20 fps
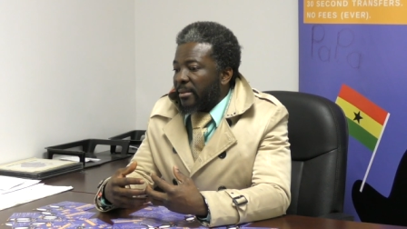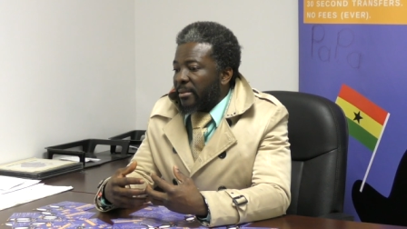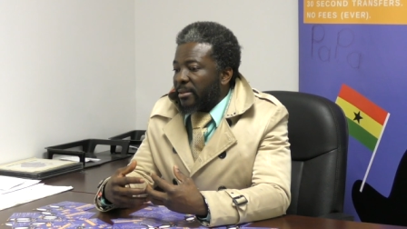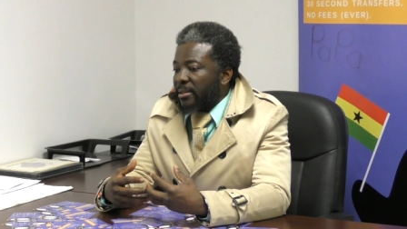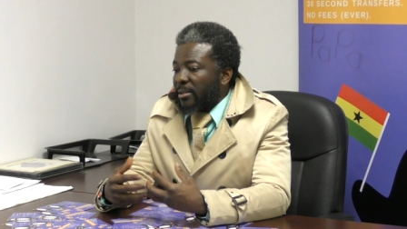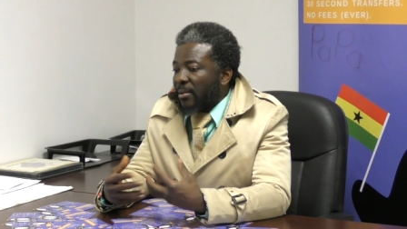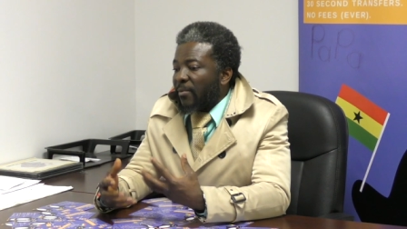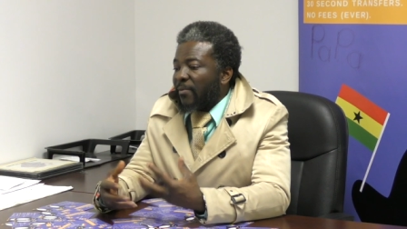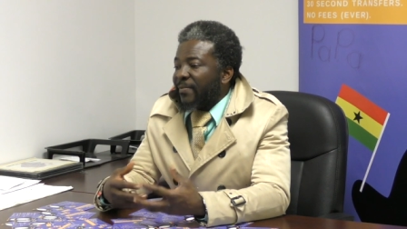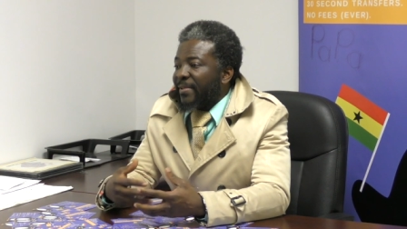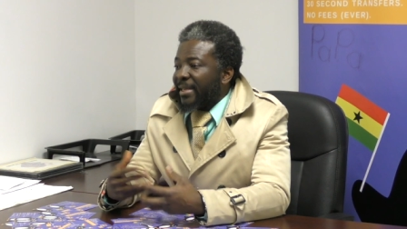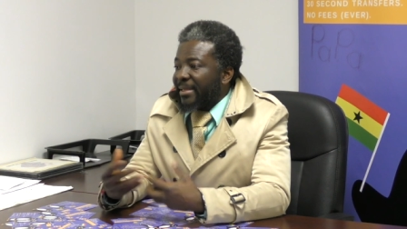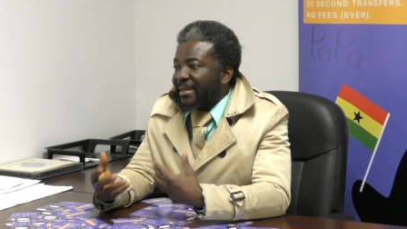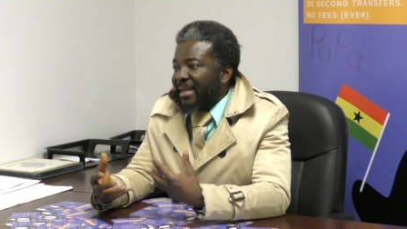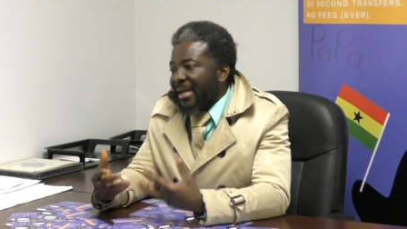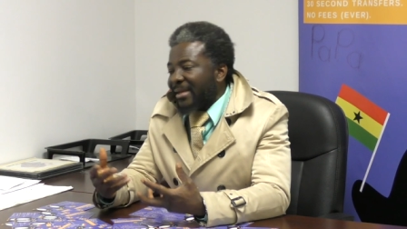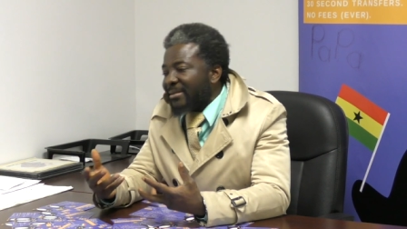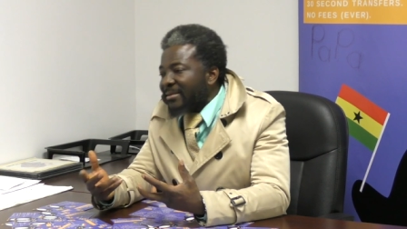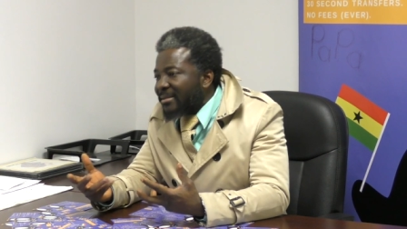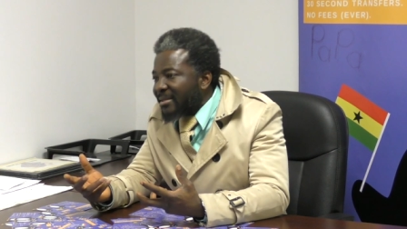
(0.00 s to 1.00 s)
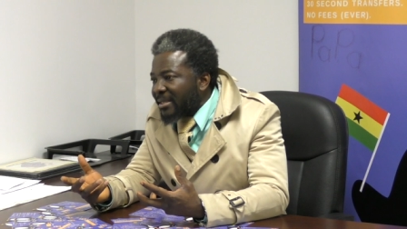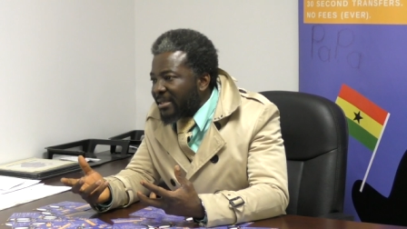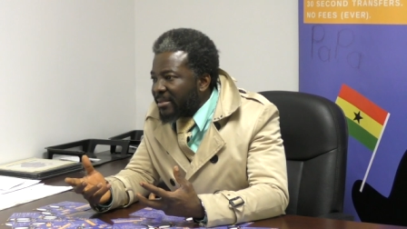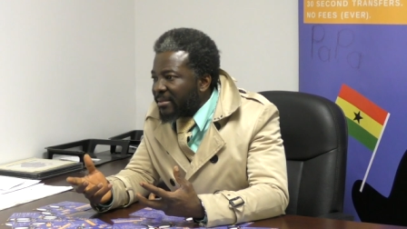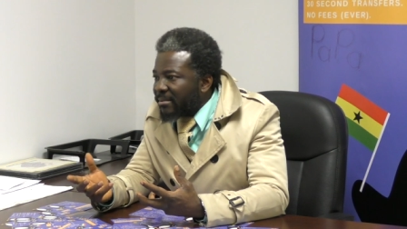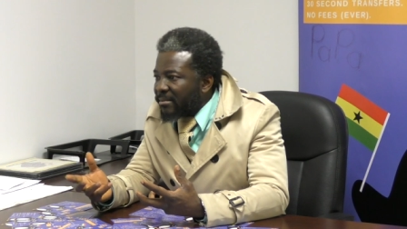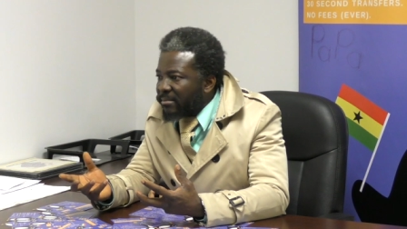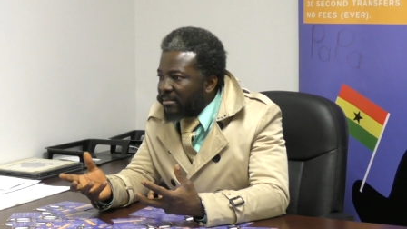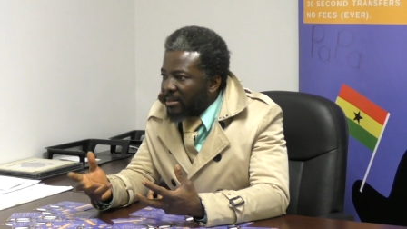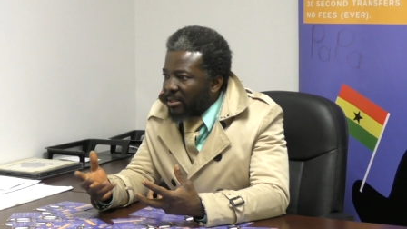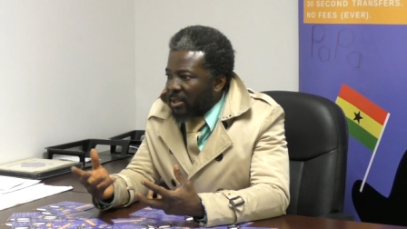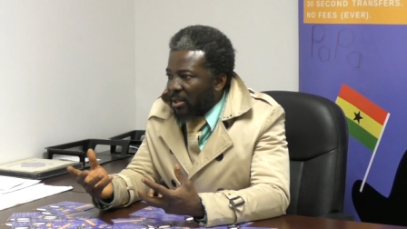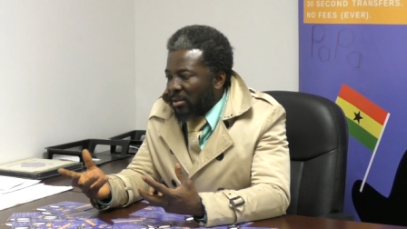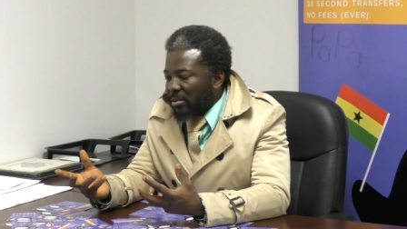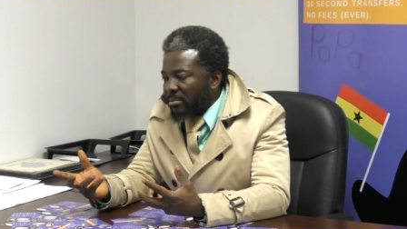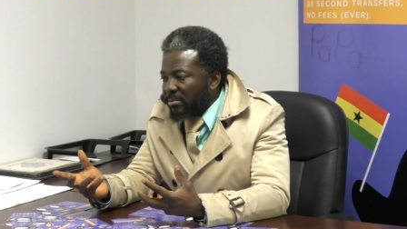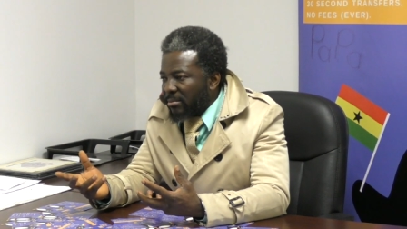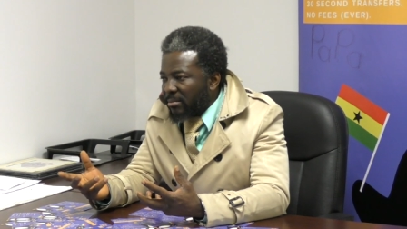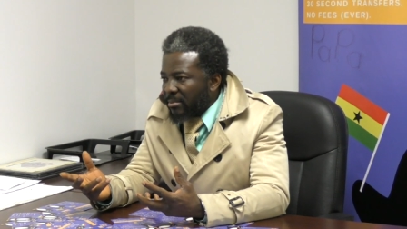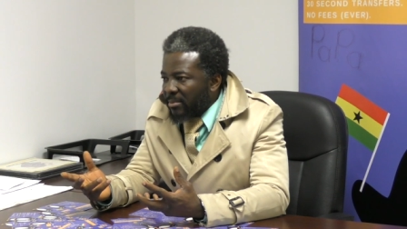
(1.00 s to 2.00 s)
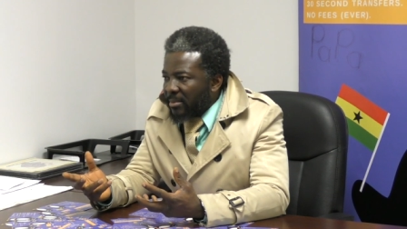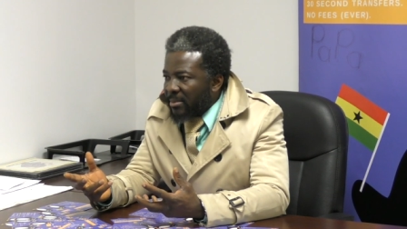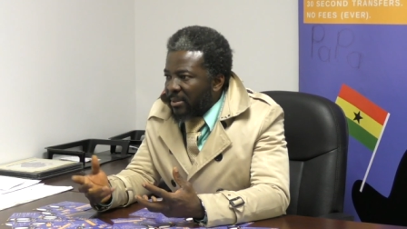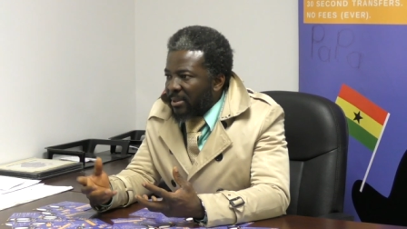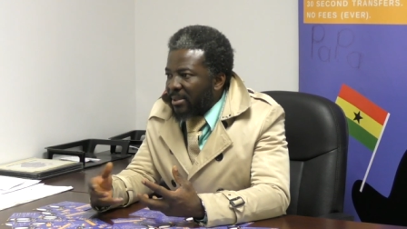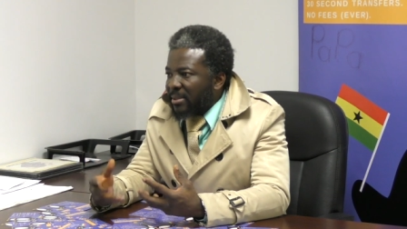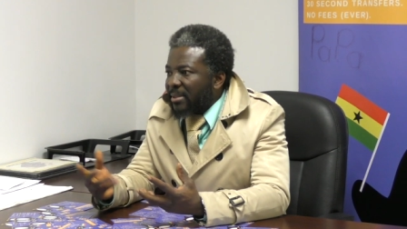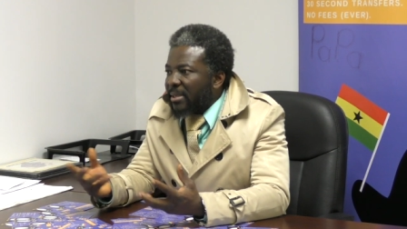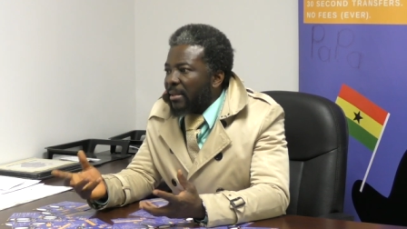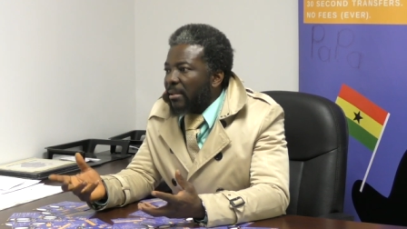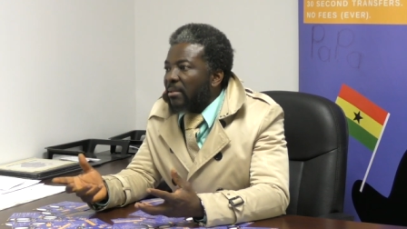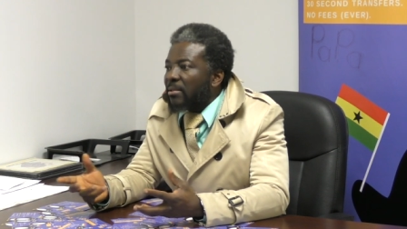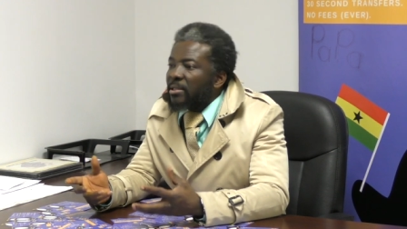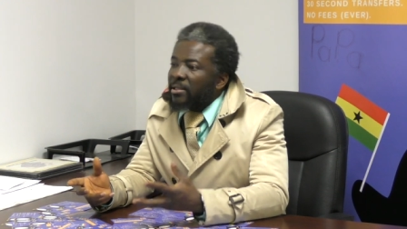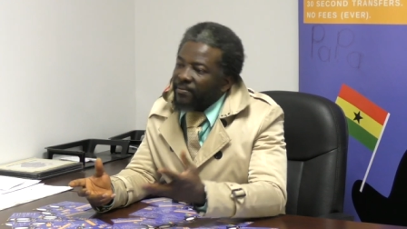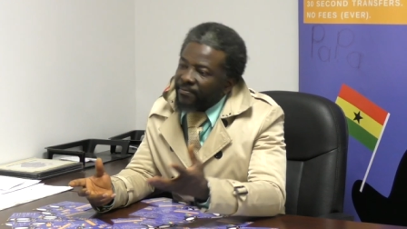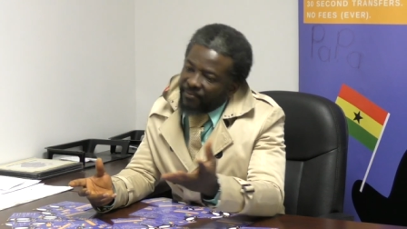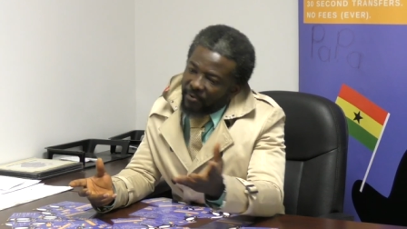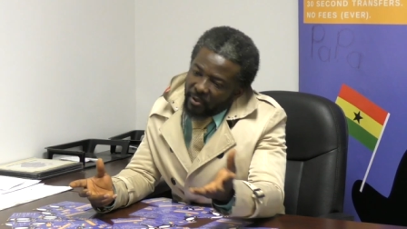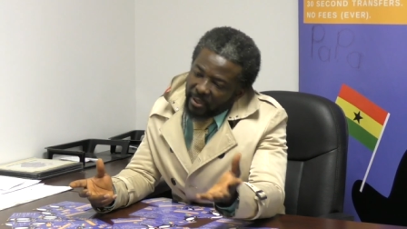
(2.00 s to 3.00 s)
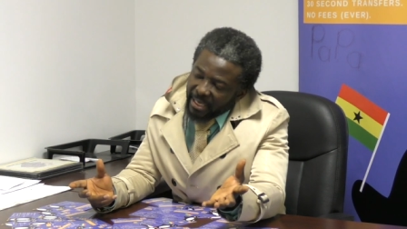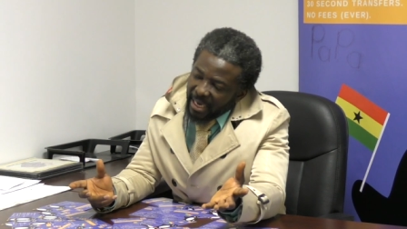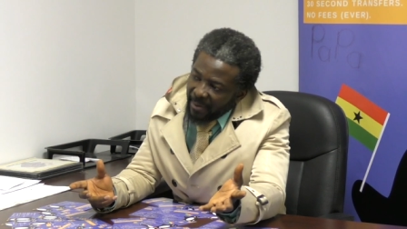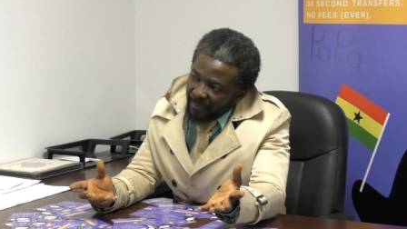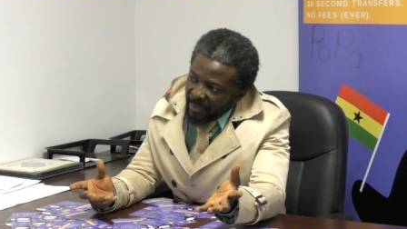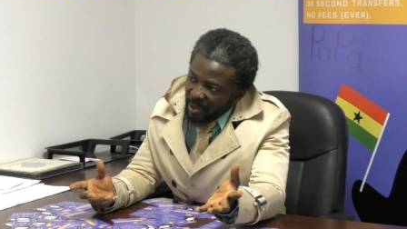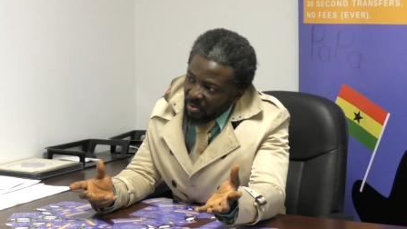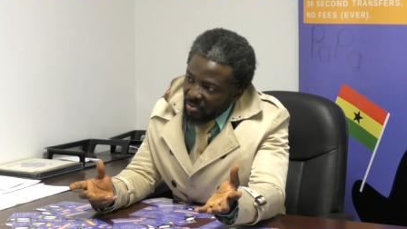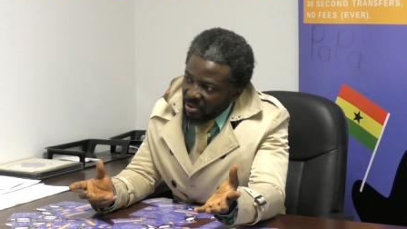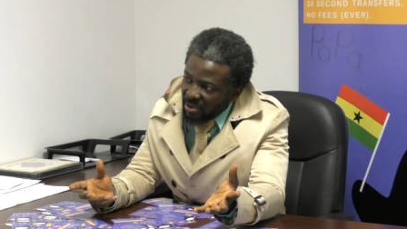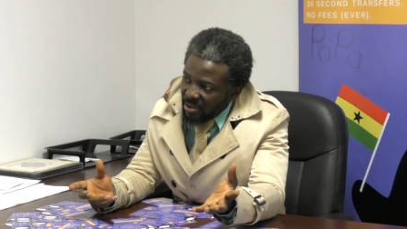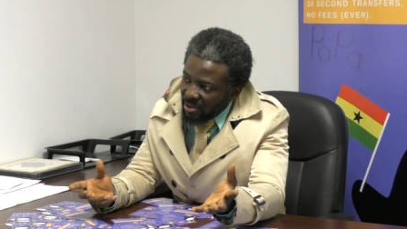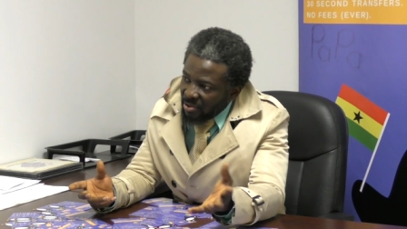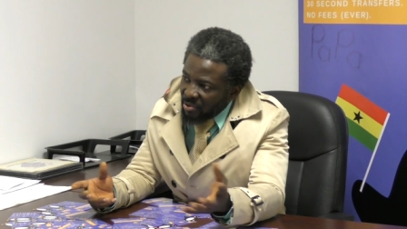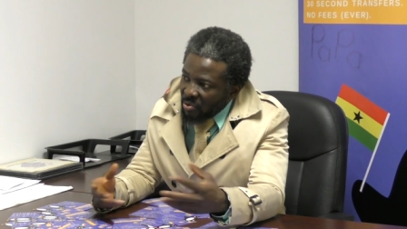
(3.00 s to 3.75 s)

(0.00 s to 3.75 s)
some of the dancing skills for their music.